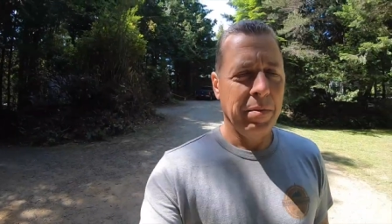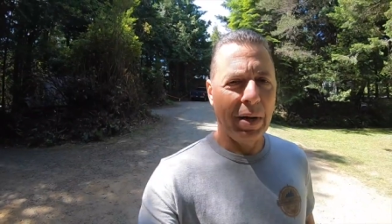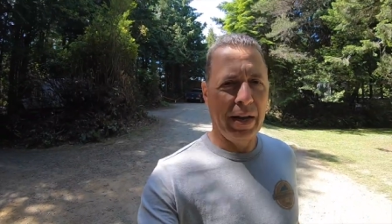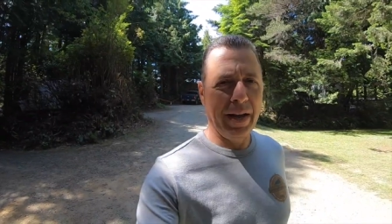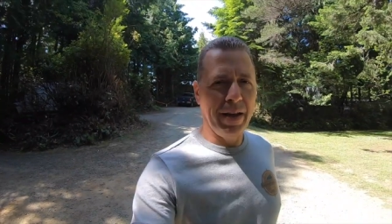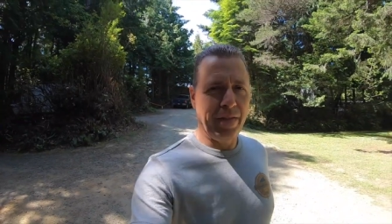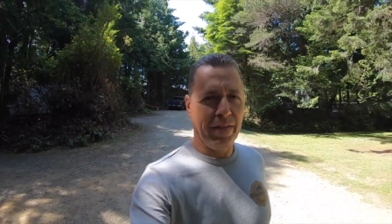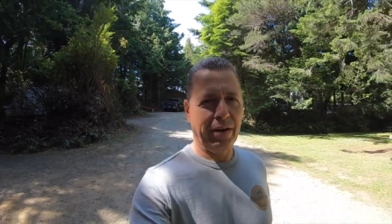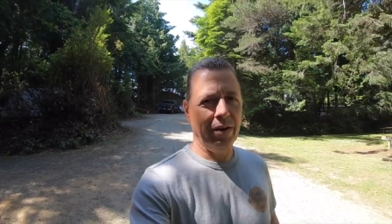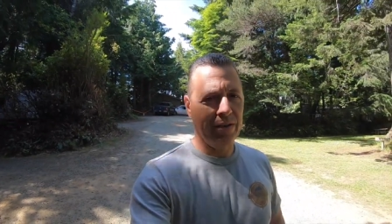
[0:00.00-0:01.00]
And
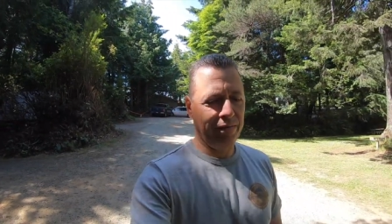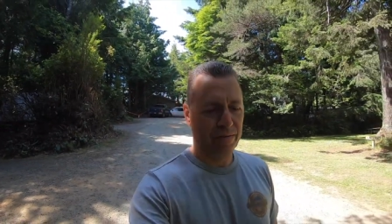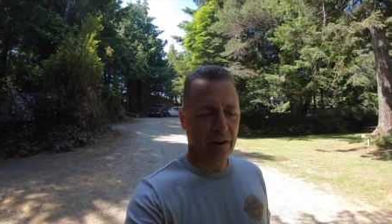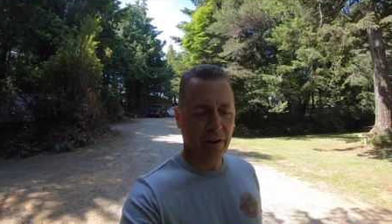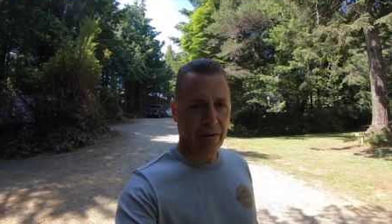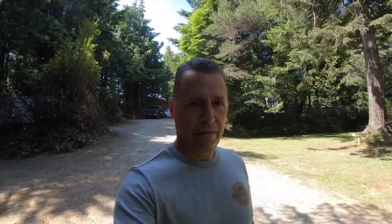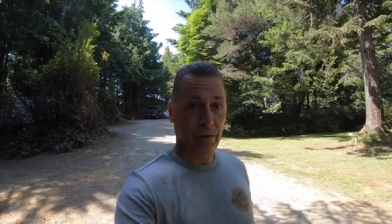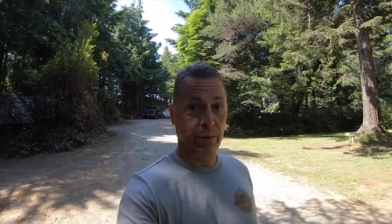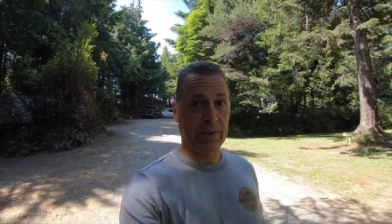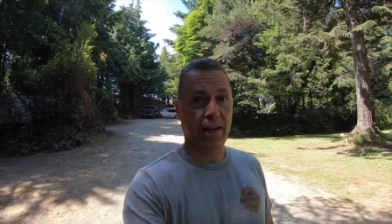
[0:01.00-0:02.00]
again, there is very
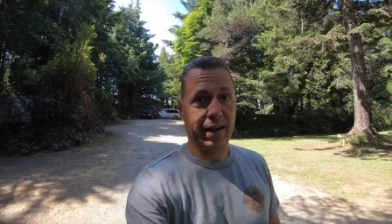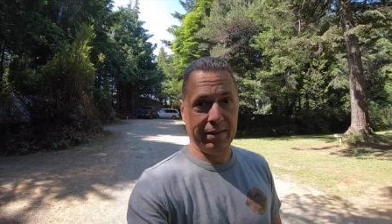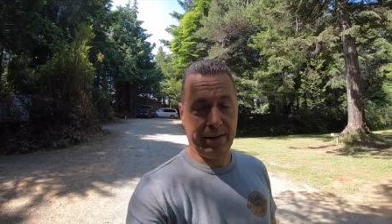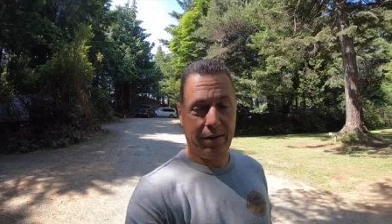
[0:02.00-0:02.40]
few sites